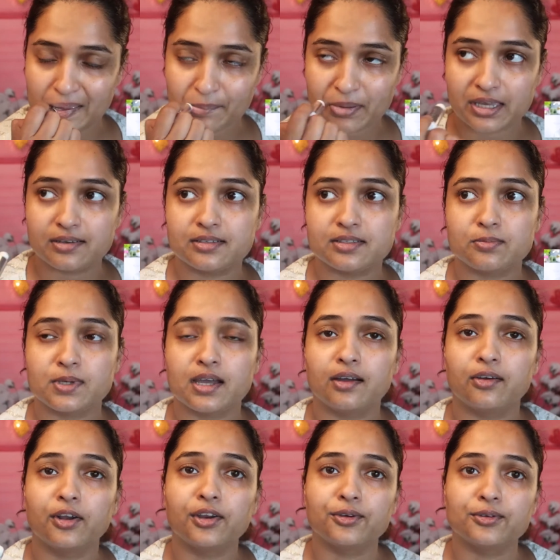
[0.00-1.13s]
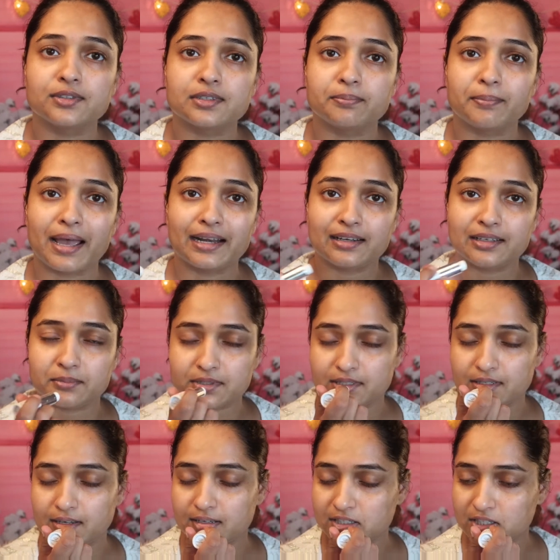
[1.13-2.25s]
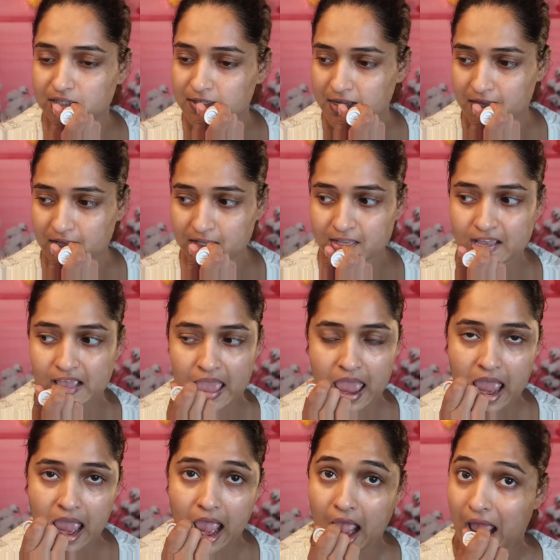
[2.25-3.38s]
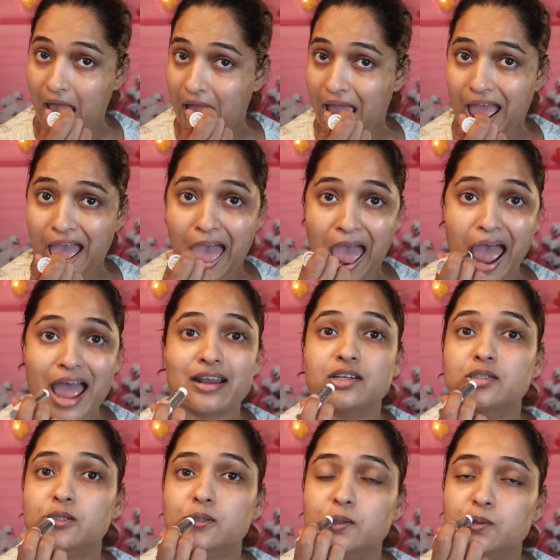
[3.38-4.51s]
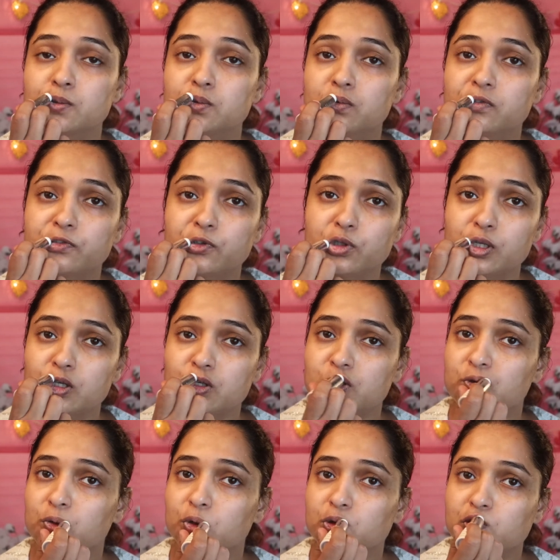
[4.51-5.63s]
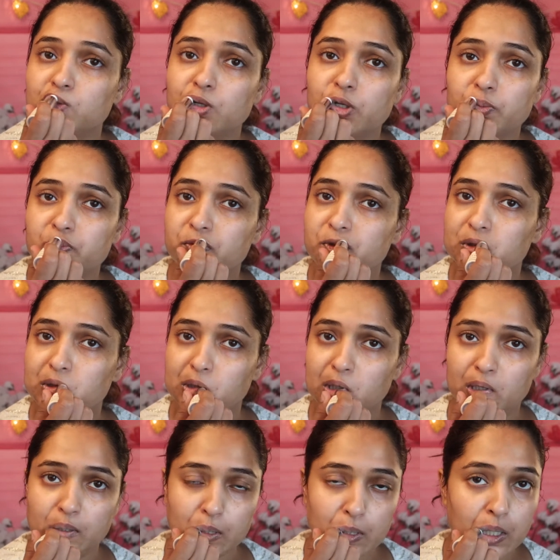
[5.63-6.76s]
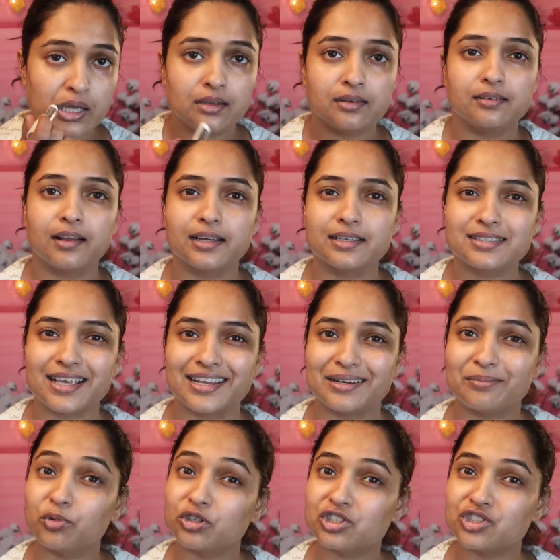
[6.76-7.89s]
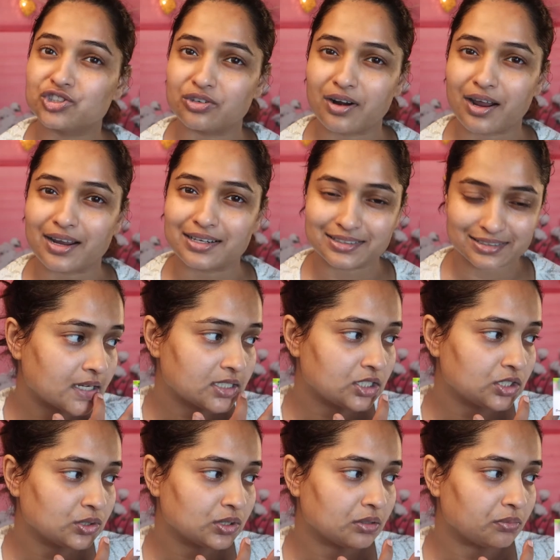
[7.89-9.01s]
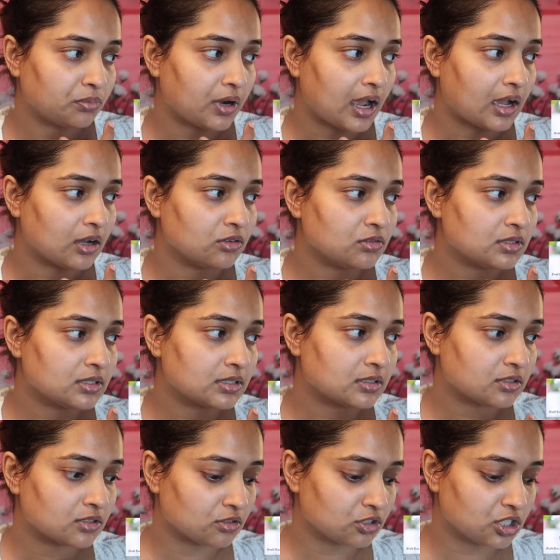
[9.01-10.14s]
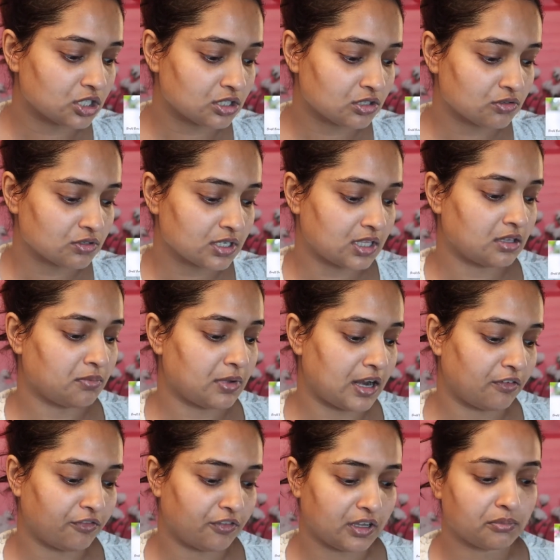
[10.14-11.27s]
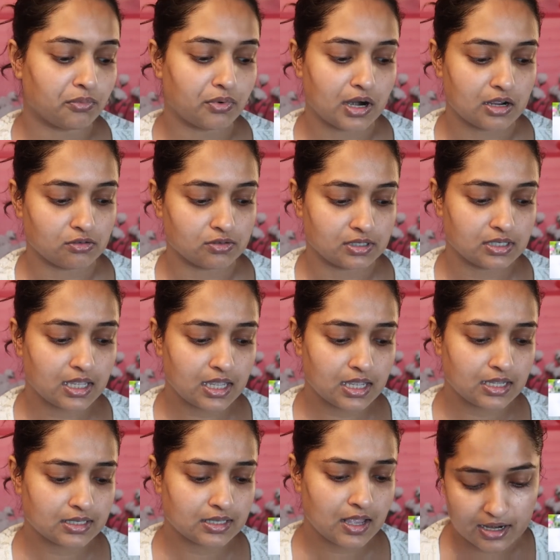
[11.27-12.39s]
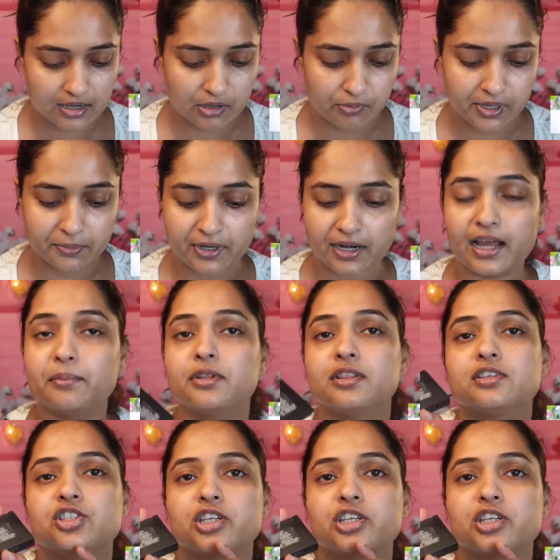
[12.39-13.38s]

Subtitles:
because we are going to use a matte lipstick, as she says, and for that she wants the lips nice and moisturized. To the brows, so she's using the Benefit Brow Zing. And anyway, but I'm in the